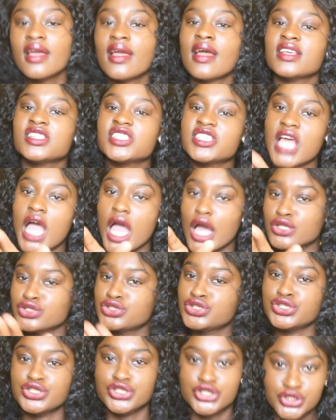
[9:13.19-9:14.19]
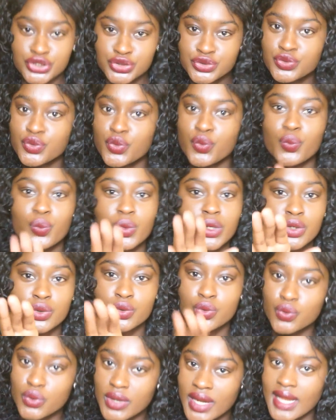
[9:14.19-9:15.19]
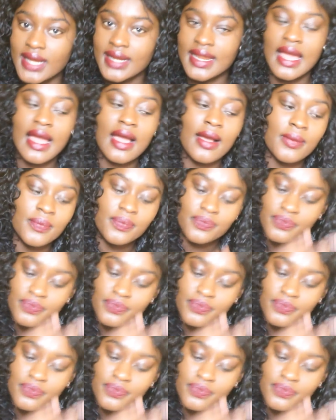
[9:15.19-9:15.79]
shout out to you. We cool like that.